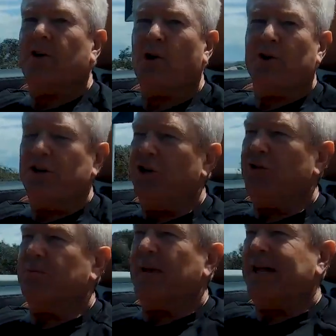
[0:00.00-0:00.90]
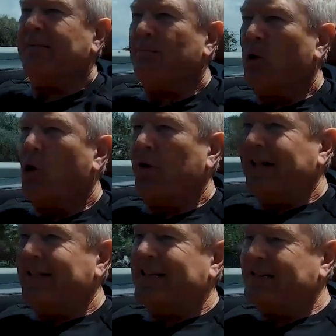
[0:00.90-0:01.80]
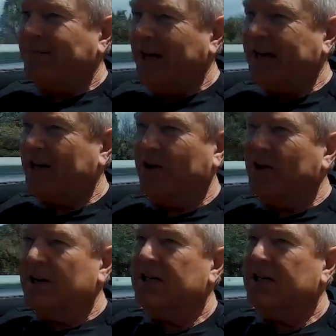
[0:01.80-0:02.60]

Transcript: or newton meter more in this vehicle.